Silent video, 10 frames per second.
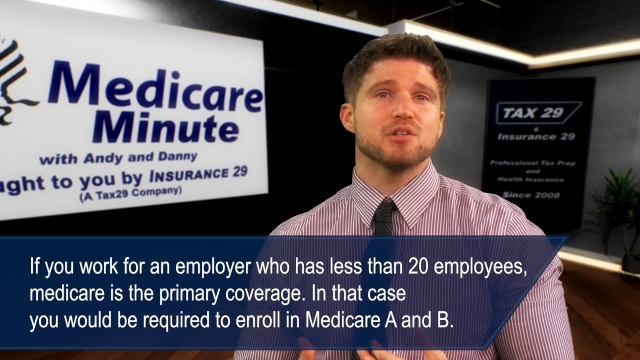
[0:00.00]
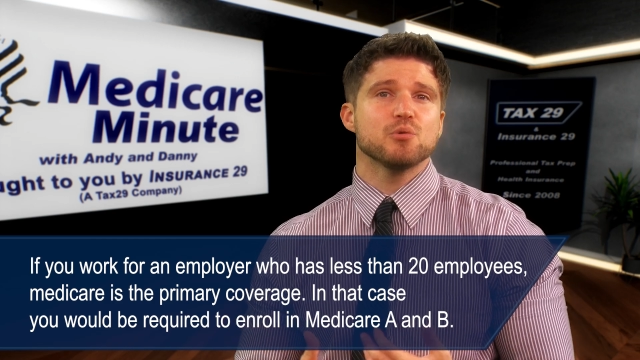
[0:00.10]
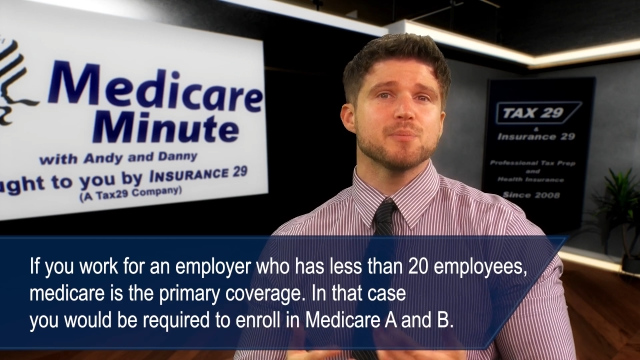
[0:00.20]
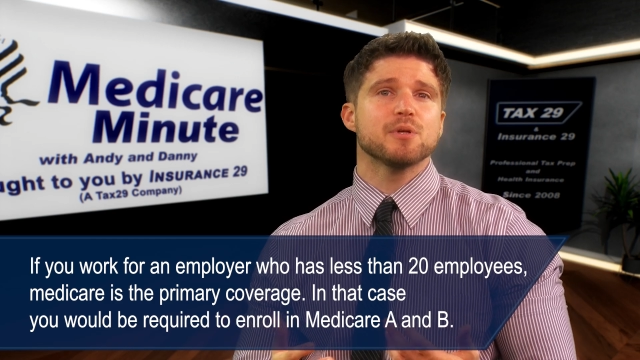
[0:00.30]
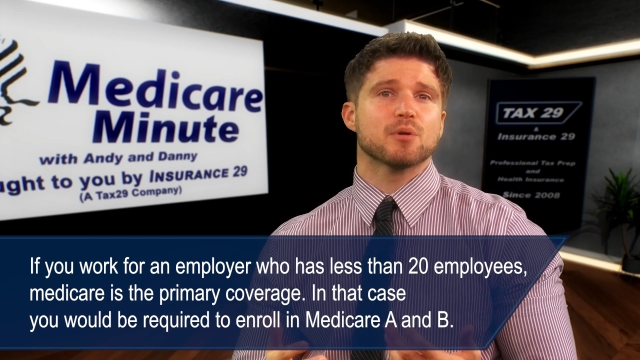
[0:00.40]
you
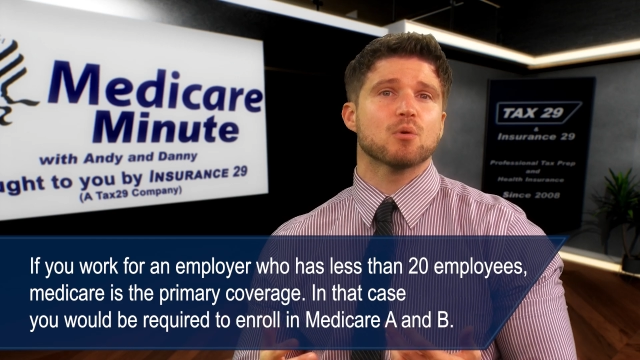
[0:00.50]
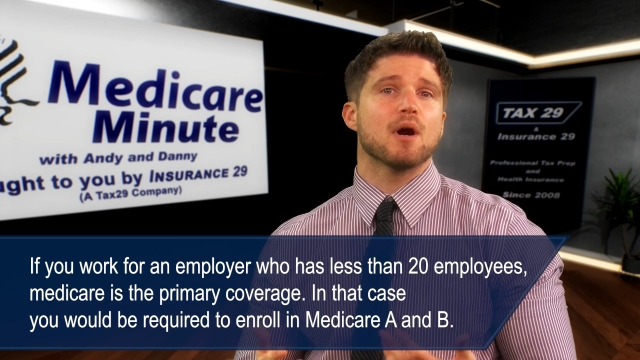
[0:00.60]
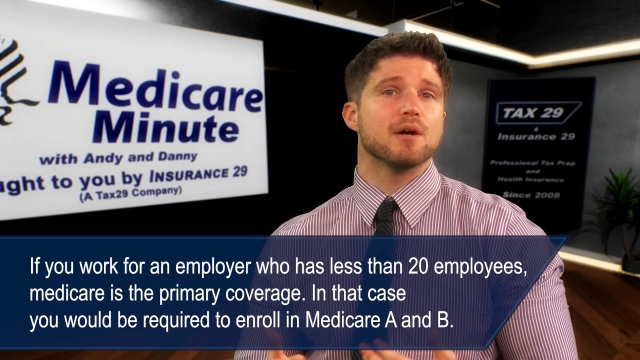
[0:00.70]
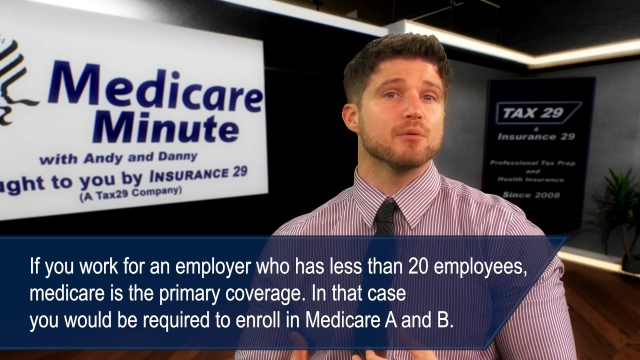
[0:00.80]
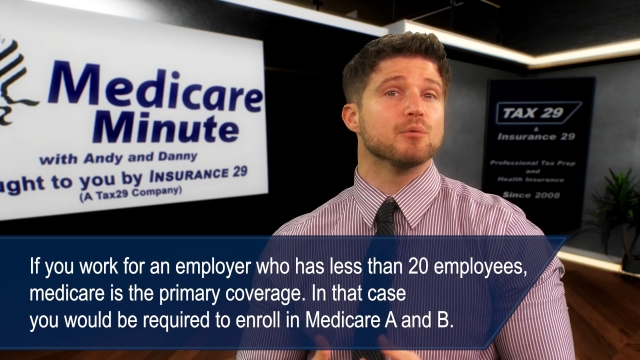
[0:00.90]
would be
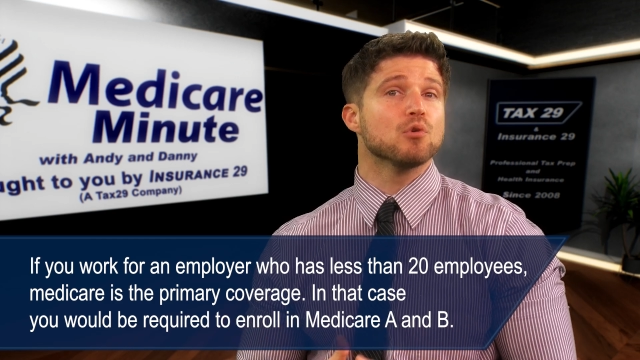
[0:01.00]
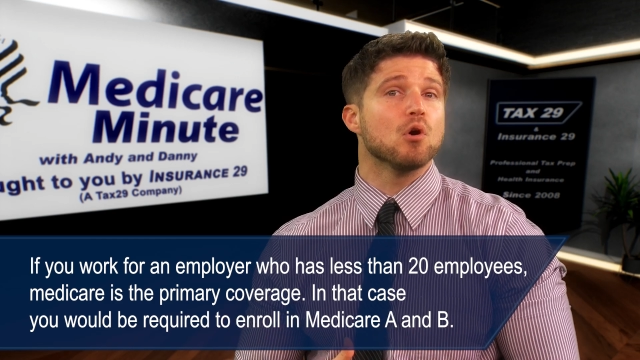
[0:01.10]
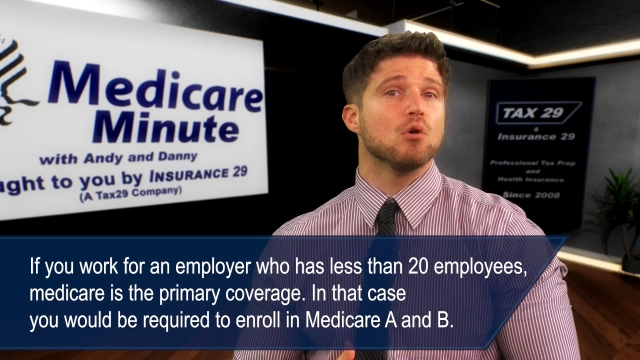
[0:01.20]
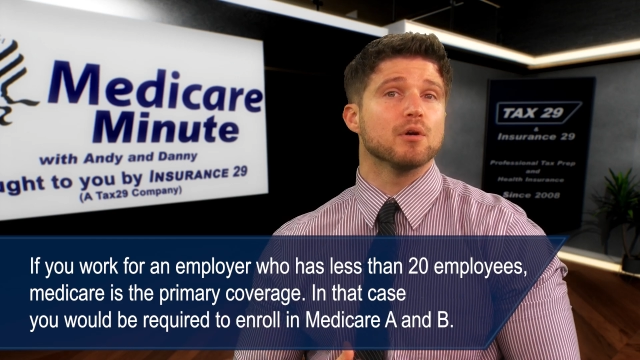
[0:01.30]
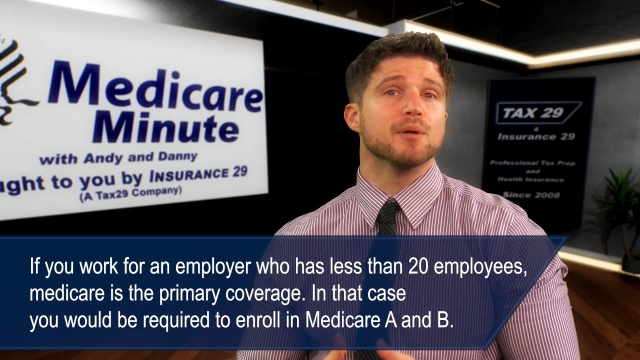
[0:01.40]
required to
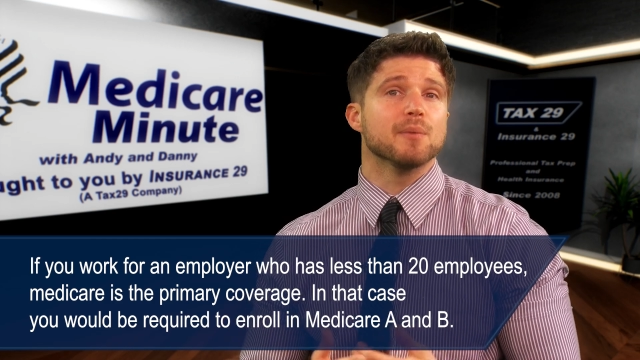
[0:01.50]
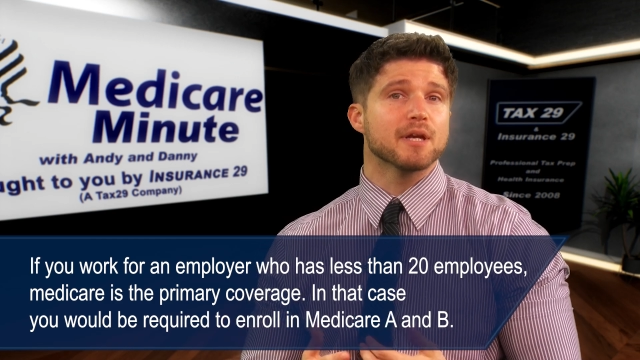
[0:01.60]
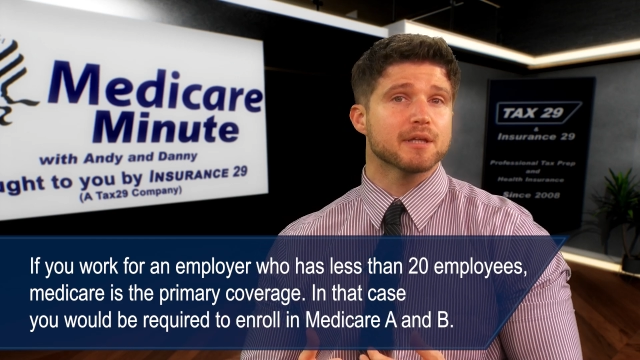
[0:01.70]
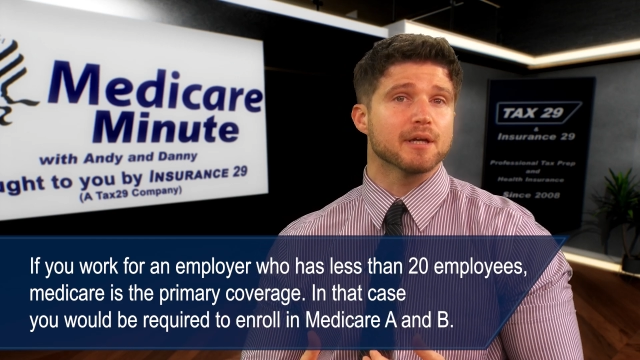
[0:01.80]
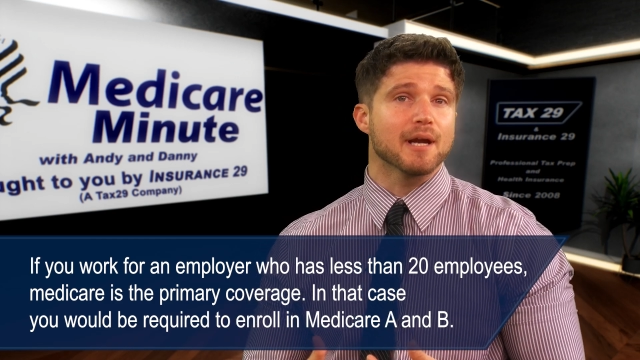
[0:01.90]
enroll in
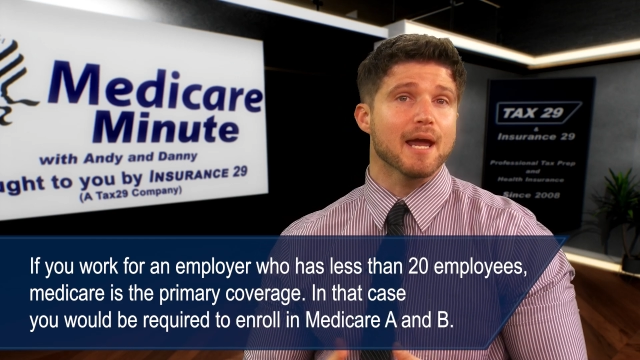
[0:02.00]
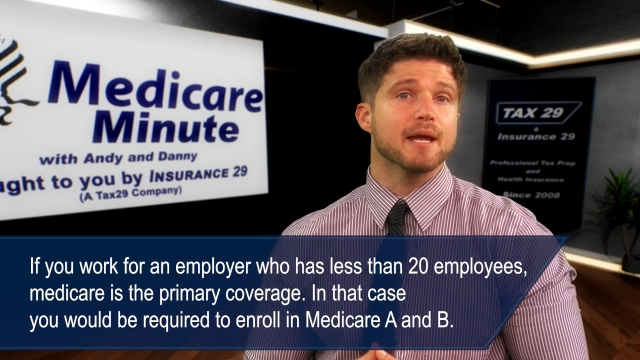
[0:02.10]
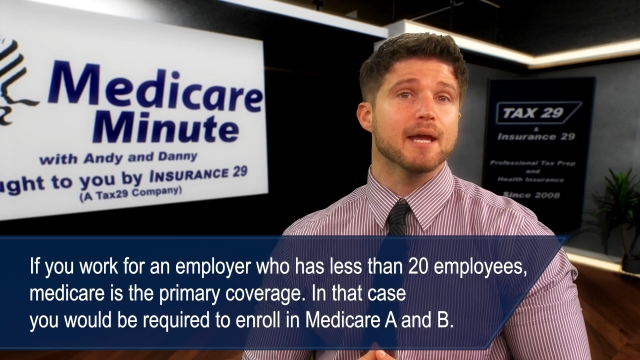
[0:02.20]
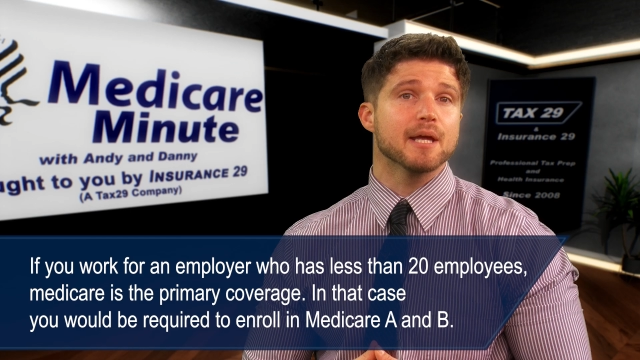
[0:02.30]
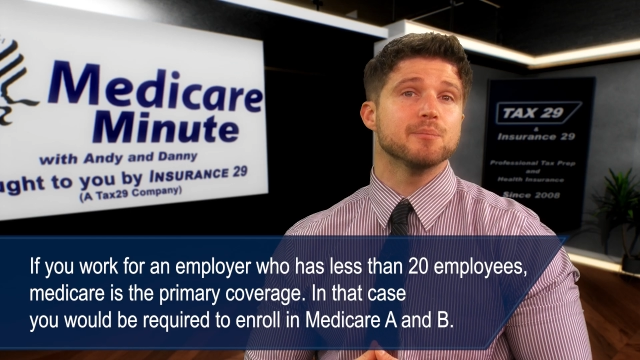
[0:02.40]
Medicare
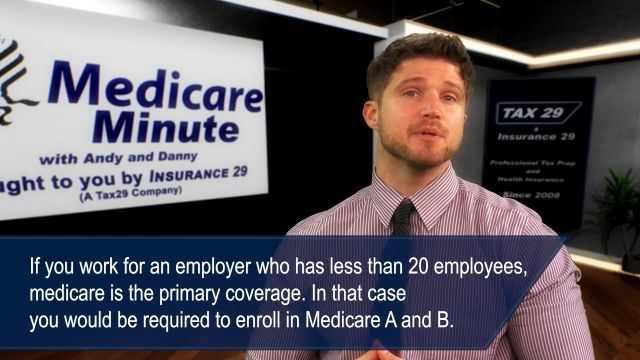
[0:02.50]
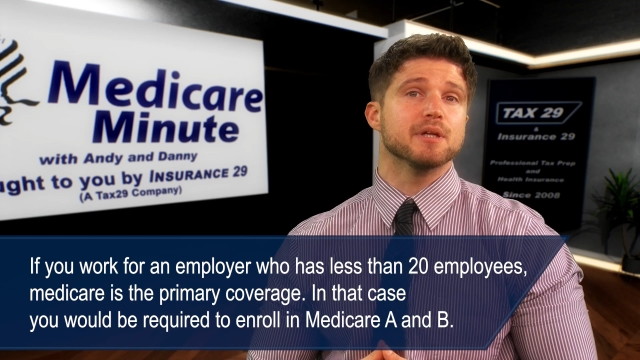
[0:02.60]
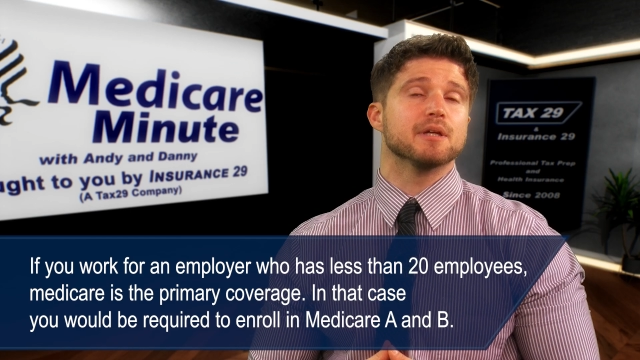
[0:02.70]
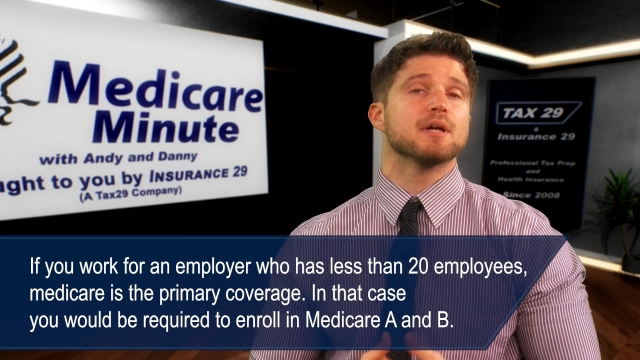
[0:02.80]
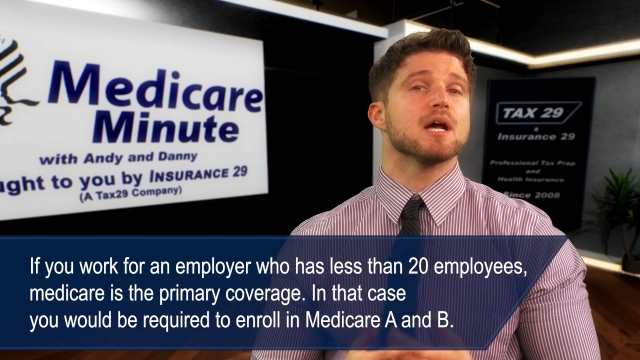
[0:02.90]
A and
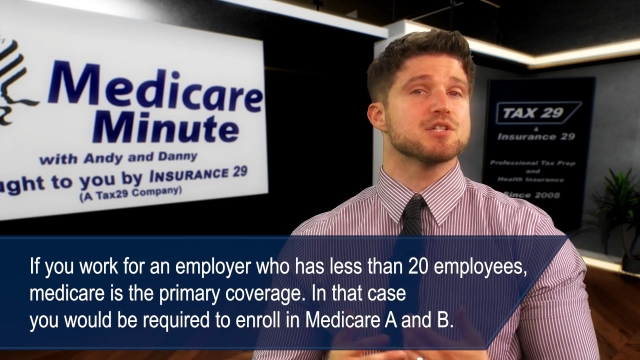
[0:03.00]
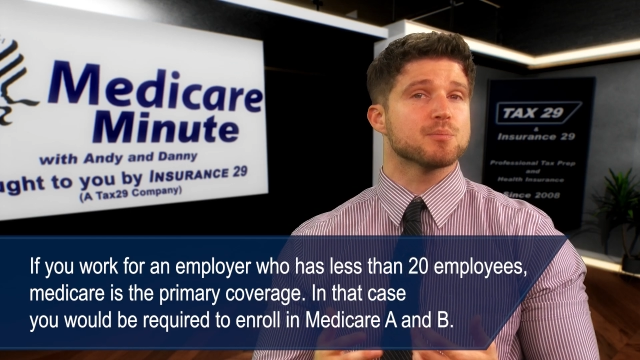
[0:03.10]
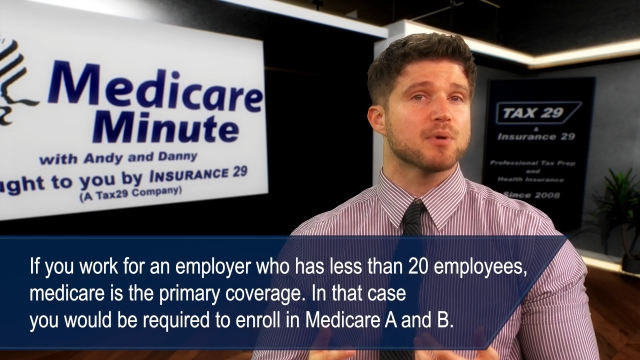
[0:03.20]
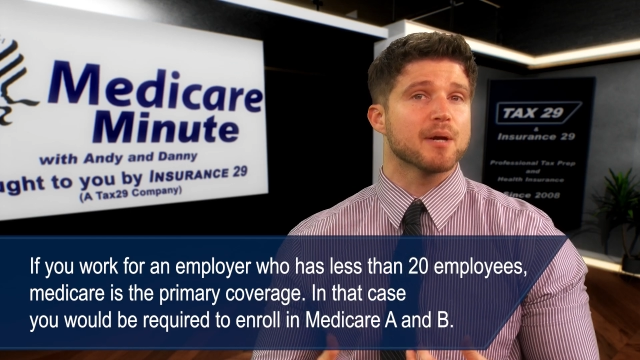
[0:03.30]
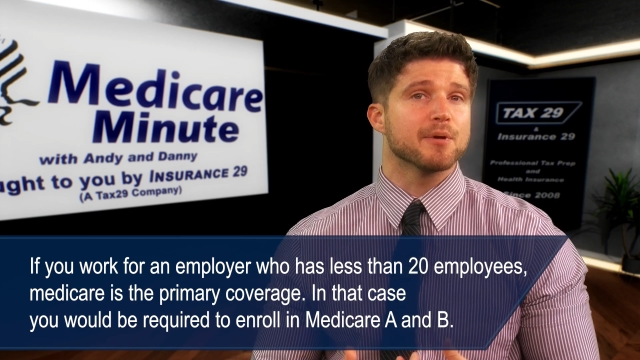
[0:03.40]
B as your
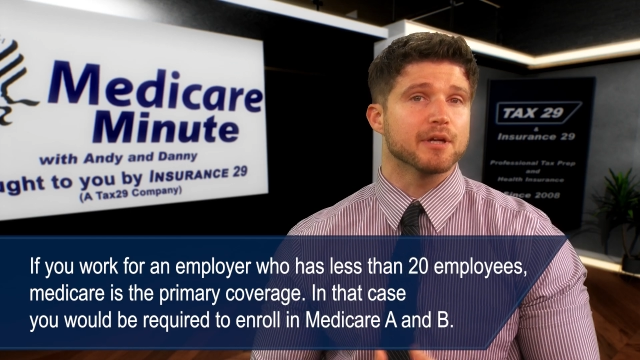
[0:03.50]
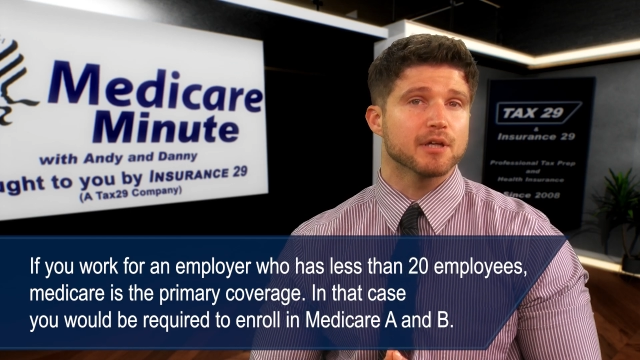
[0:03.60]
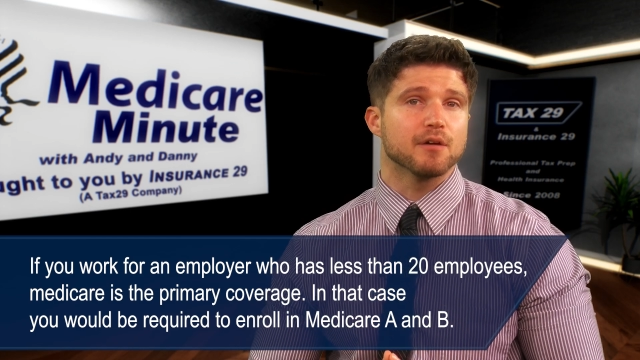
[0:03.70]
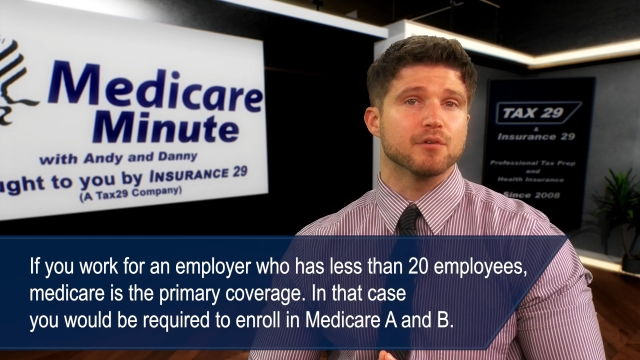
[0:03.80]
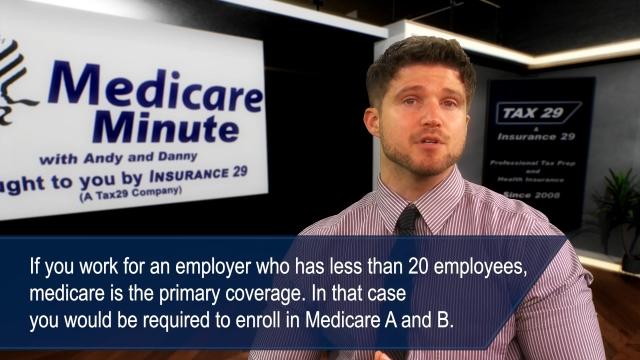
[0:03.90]
primary
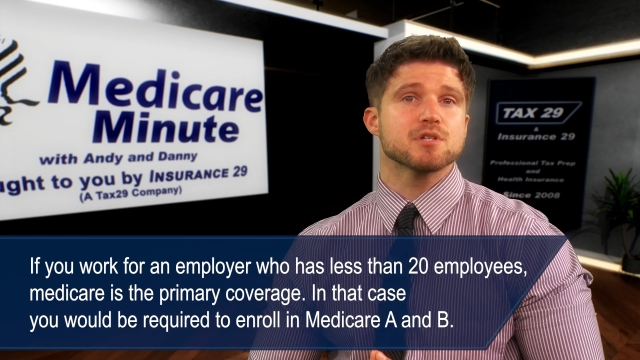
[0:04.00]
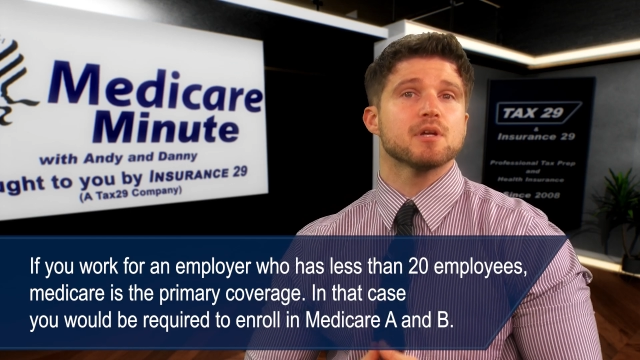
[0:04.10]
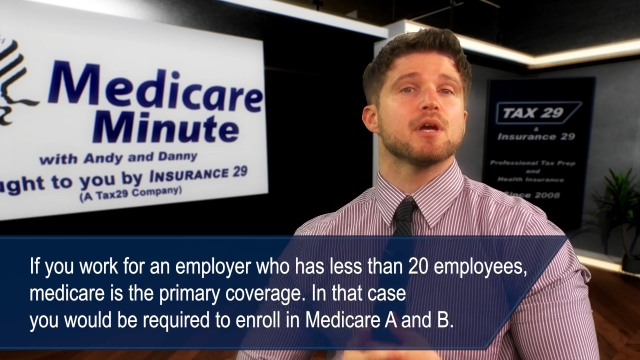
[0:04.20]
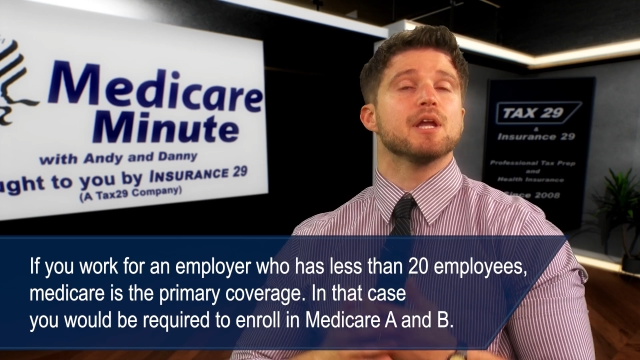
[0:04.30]
coverage,